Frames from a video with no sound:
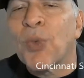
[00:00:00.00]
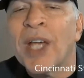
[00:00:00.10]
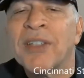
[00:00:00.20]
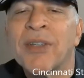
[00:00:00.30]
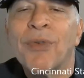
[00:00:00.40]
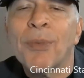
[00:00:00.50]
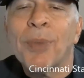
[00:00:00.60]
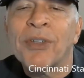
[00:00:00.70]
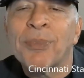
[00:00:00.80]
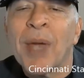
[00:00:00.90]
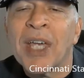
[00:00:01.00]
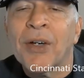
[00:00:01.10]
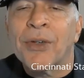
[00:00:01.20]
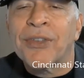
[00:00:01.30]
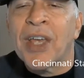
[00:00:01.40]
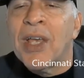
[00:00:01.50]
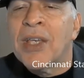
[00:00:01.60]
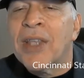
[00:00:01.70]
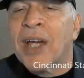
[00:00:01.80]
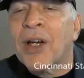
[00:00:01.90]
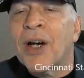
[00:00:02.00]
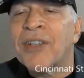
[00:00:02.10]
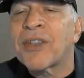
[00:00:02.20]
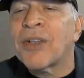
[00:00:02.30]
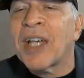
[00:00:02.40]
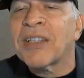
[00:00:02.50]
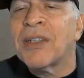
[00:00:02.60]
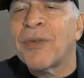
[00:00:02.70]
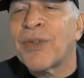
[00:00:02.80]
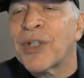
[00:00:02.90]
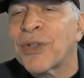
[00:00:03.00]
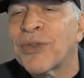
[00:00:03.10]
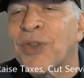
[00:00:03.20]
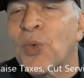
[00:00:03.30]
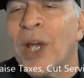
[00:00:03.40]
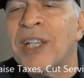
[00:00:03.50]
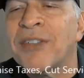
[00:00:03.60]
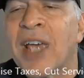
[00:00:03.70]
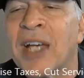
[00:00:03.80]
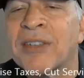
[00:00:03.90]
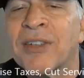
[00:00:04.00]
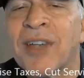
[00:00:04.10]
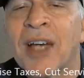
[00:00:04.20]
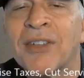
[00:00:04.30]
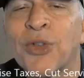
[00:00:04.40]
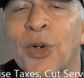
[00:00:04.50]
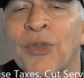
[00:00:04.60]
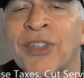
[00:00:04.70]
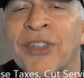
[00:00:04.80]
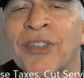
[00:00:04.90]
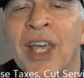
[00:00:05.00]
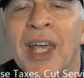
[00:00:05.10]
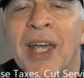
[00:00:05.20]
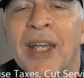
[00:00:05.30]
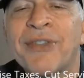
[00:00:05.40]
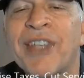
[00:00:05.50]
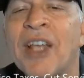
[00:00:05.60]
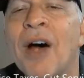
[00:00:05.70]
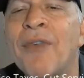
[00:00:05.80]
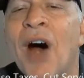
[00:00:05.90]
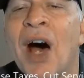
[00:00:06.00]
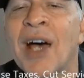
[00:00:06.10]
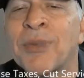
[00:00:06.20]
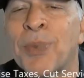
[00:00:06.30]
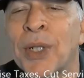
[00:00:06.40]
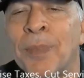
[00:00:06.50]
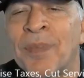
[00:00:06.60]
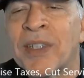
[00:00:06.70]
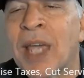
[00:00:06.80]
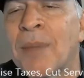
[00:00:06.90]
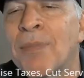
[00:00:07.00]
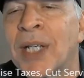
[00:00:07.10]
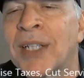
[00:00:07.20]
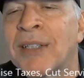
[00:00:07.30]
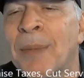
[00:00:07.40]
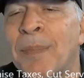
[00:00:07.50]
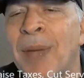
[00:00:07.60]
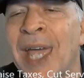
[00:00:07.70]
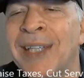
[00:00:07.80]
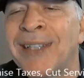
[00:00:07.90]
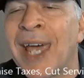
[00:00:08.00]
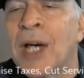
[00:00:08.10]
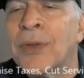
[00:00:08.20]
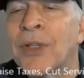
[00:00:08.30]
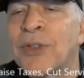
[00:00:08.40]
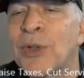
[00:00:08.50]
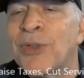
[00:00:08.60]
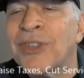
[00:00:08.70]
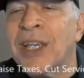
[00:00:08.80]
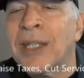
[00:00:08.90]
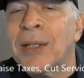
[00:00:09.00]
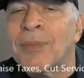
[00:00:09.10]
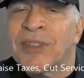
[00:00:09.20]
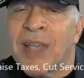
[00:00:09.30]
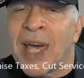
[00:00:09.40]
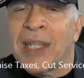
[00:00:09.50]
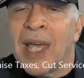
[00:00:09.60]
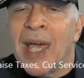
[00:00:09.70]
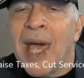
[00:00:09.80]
Reds and football's Bengals. That caused elected officials to raise taxes, cut services, and sell off a hospital to get money to pay down the two stadiums' debt.